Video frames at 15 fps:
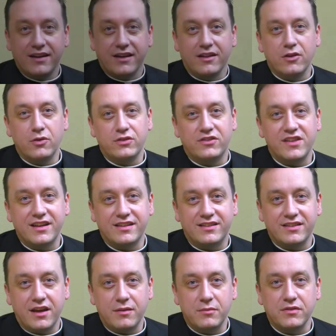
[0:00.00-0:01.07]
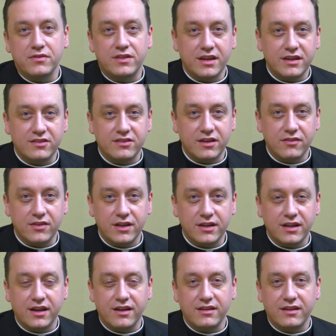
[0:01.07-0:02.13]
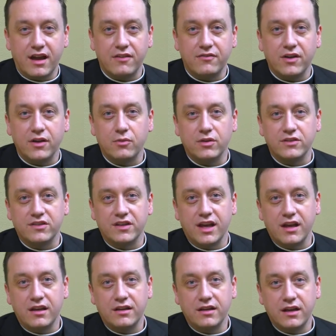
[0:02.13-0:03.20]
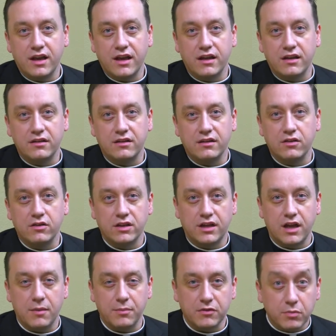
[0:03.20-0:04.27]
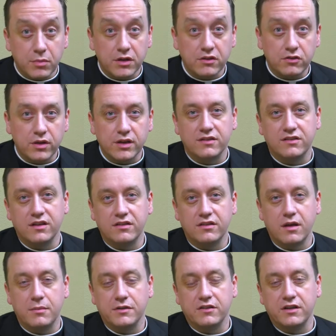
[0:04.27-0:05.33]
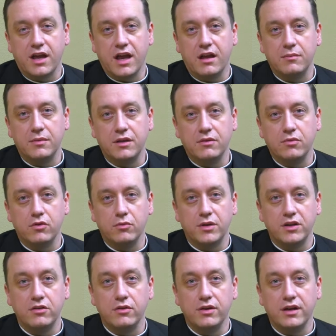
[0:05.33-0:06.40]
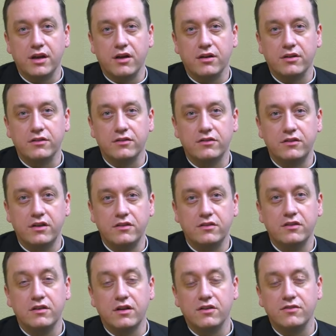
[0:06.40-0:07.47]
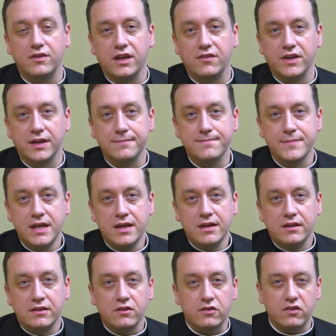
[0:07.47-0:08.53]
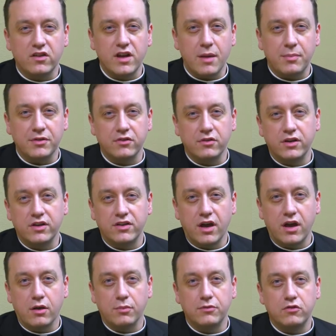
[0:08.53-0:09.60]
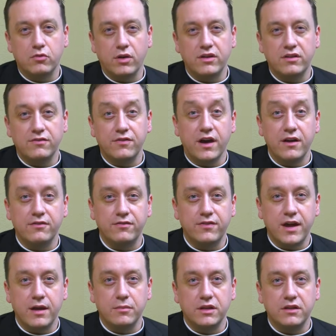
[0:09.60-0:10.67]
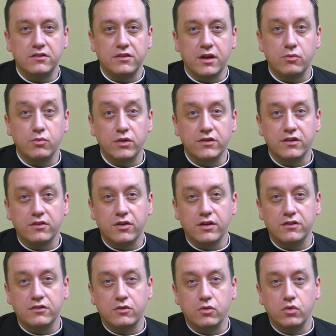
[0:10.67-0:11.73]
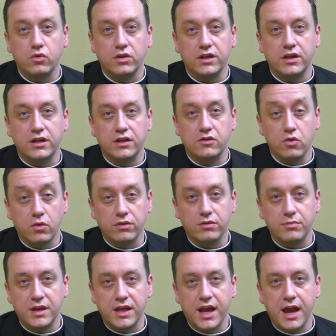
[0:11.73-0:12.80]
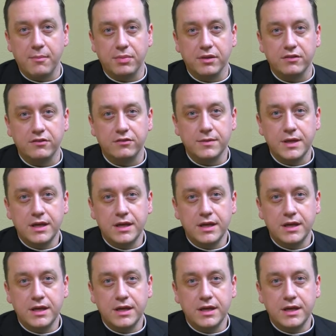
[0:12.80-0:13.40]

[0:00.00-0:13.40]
Hello, it's that time of Thanksgiving and Advent once again, and here at the campus ministry at St. Thomas Academy, we'll be doing our Season of Giving. This is an opportunity to help 25 families at Risen Christ School in North Minneapolis.